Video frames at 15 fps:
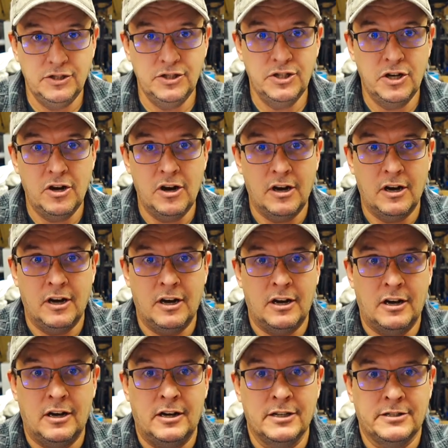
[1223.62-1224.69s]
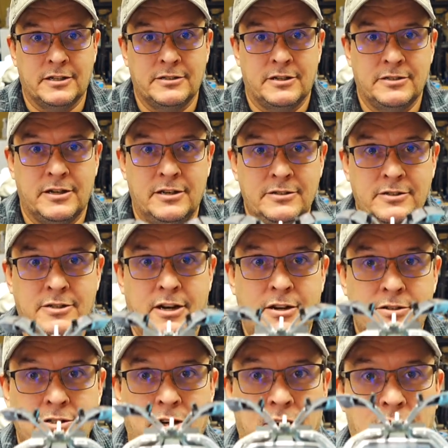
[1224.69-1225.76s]
Ta, ta, ta, ta, ta,
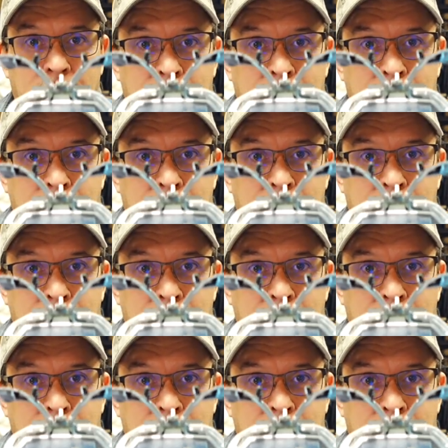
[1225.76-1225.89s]
ta,